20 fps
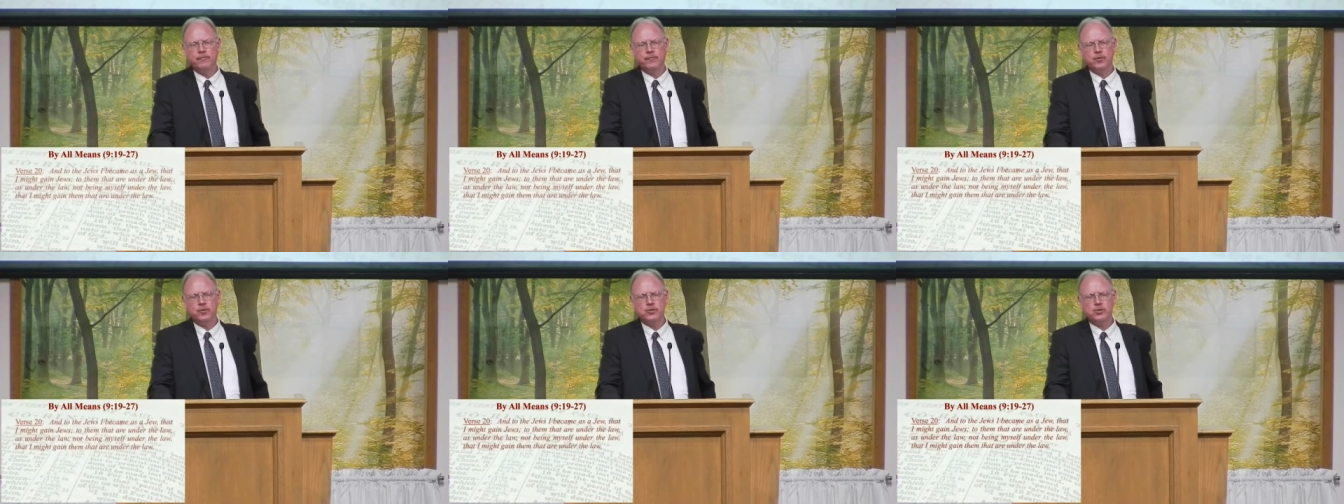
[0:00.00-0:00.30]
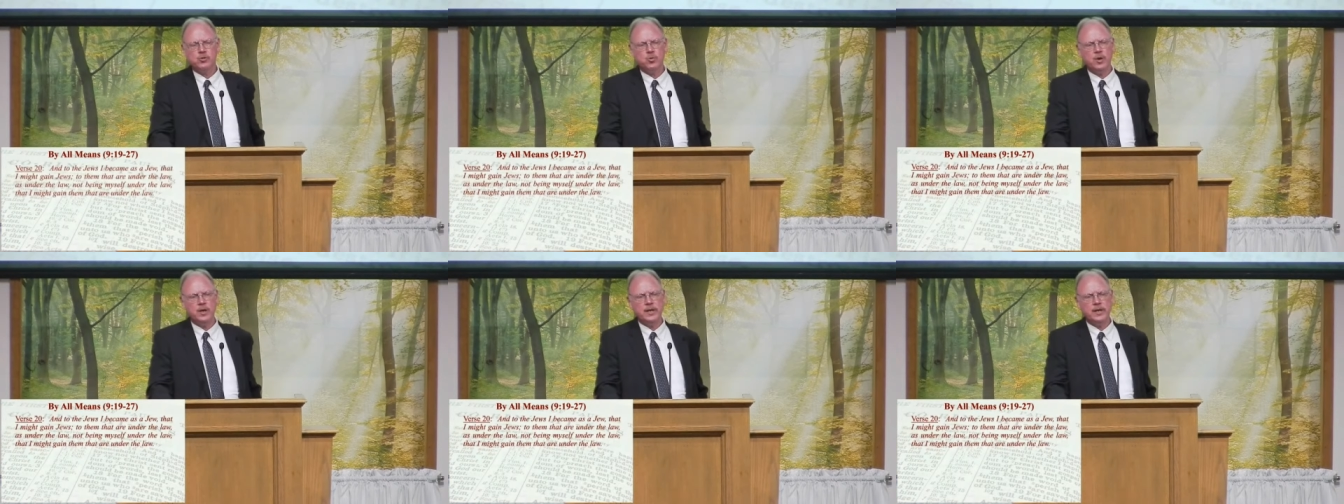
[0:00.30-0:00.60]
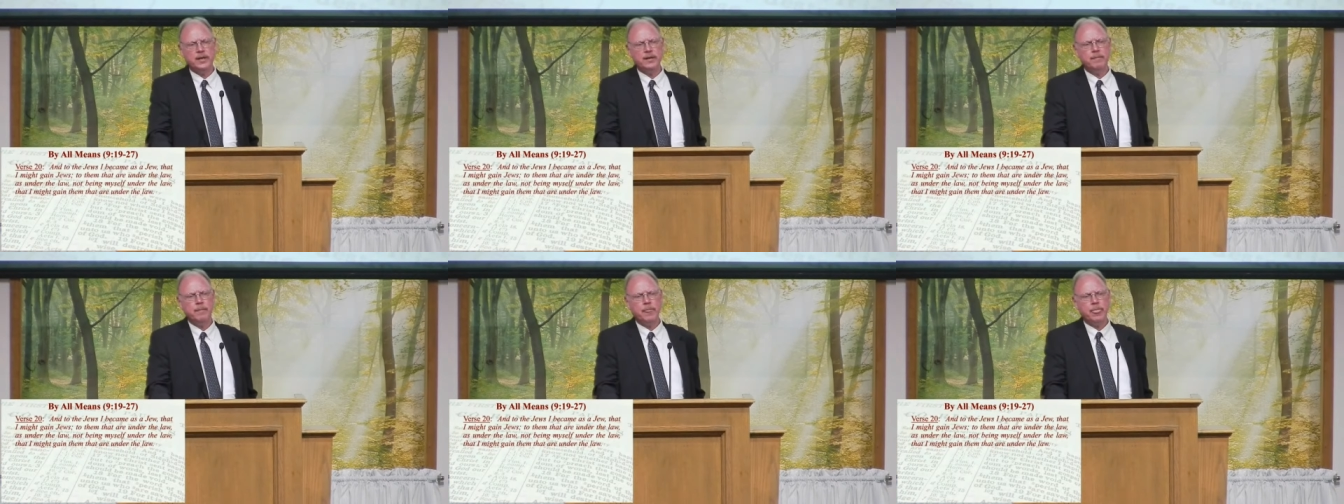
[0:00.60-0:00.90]
Verse
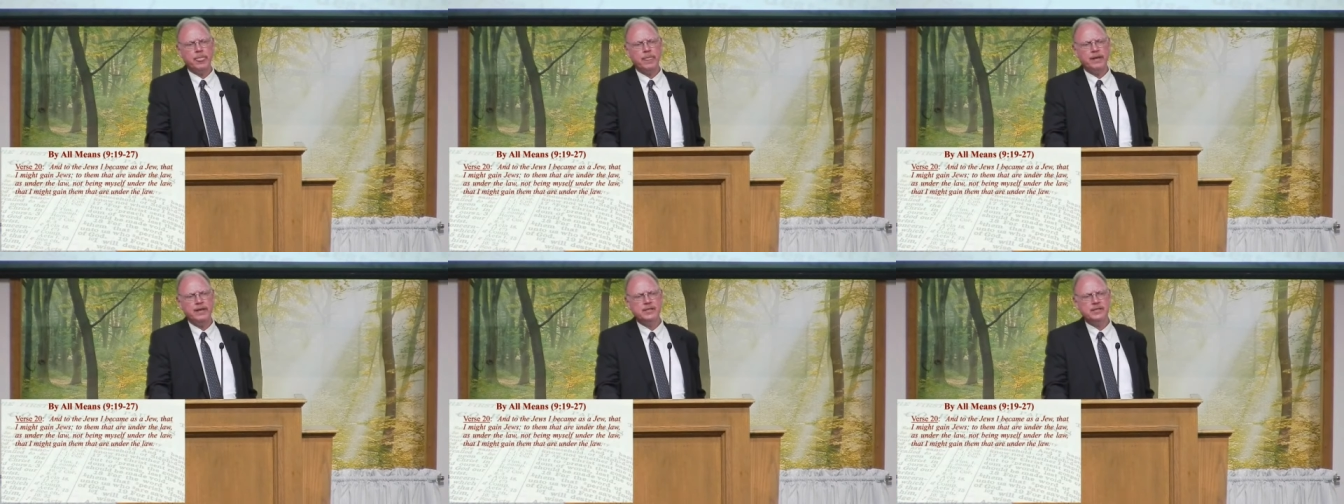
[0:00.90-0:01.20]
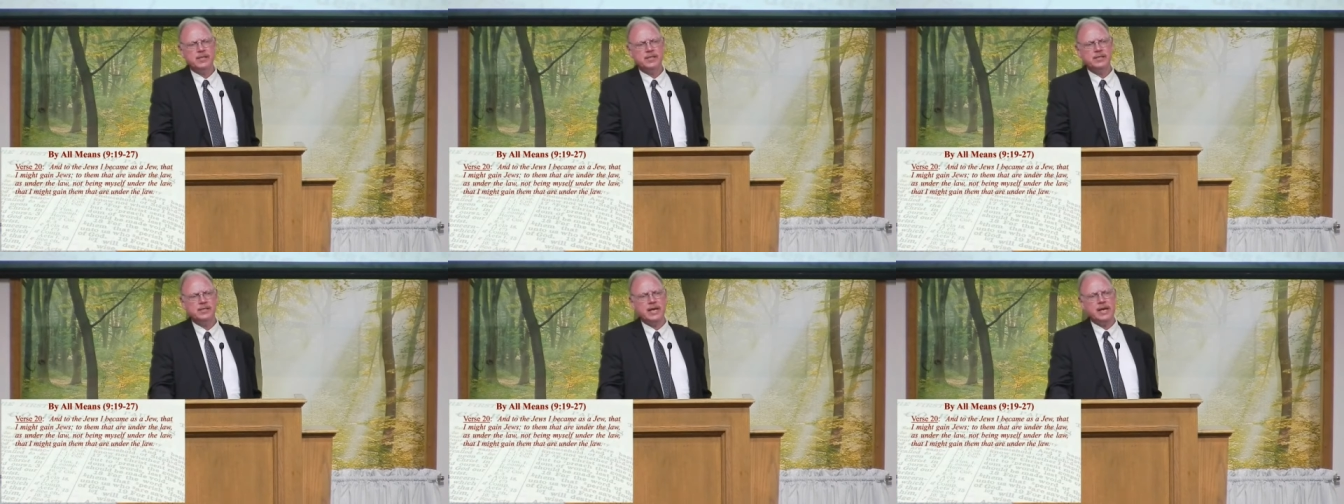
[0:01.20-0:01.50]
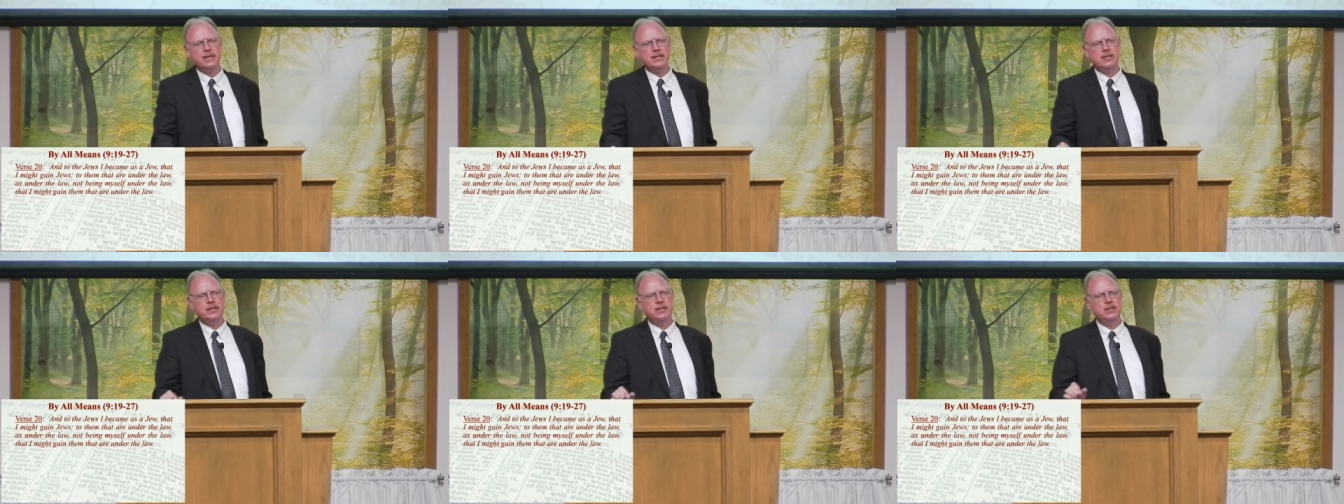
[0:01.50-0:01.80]
20, he says,
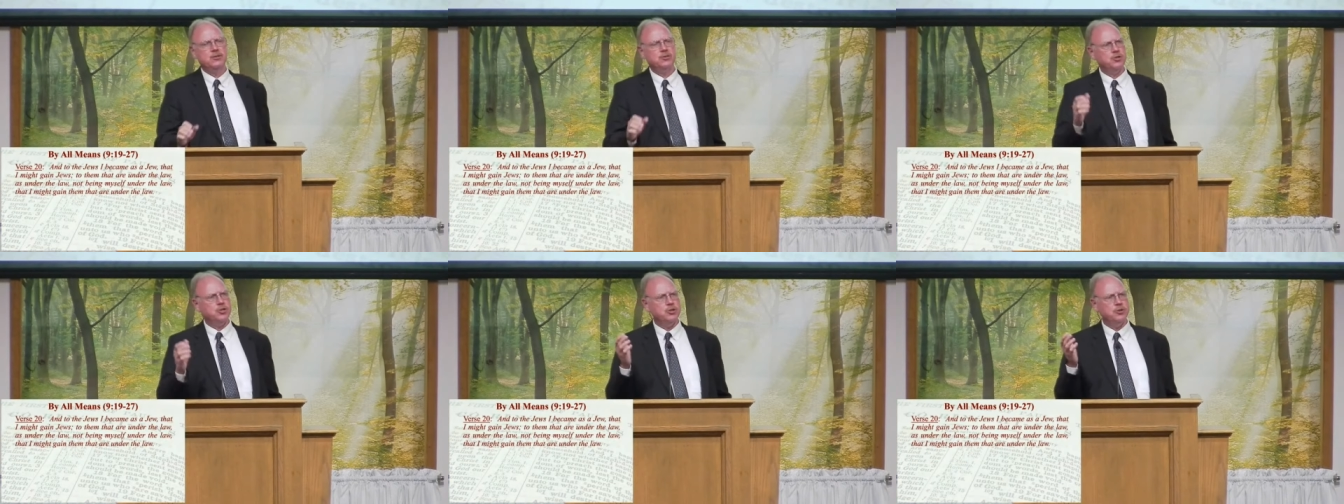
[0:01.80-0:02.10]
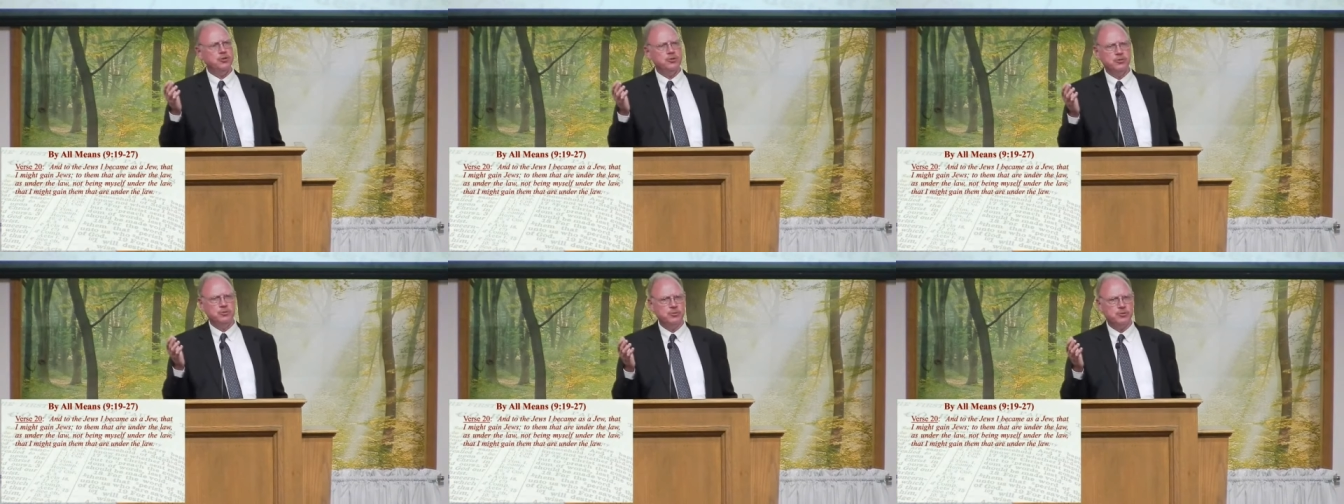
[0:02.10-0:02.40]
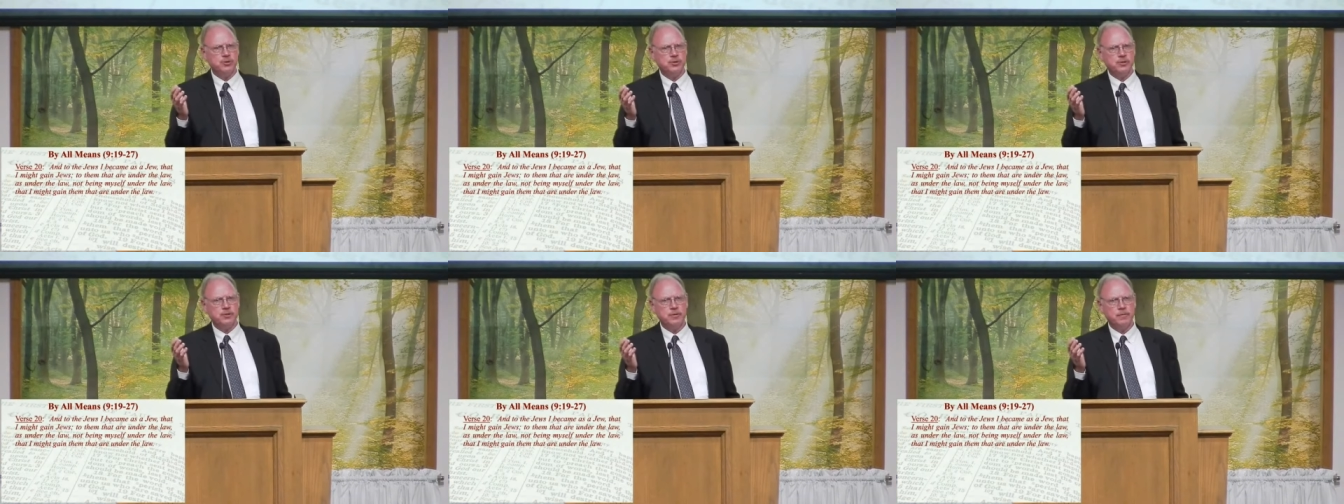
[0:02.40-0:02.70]
And to the
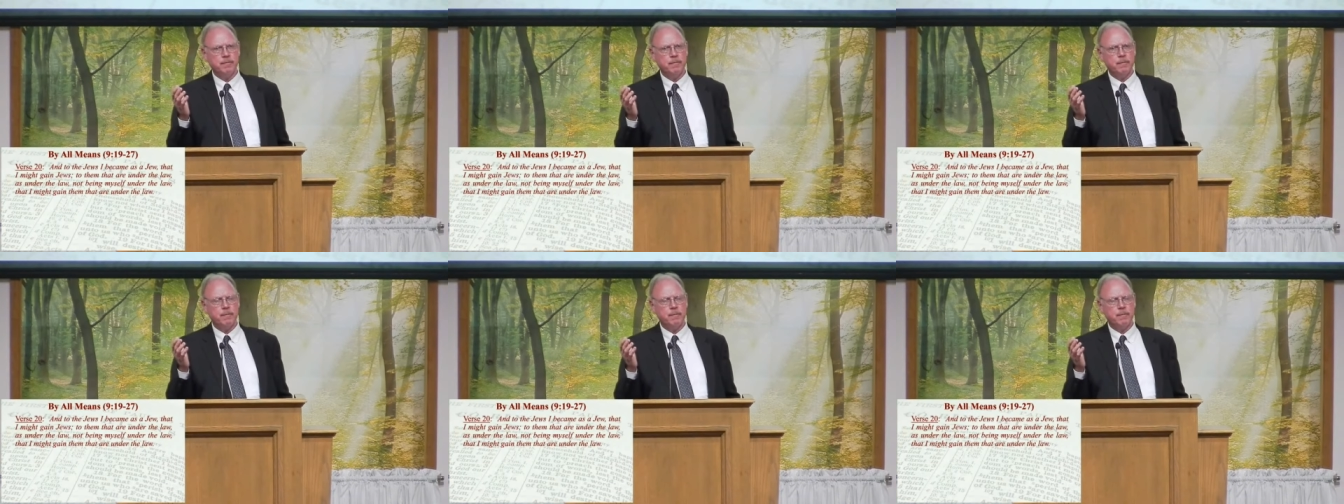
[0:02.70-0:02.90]
Jews,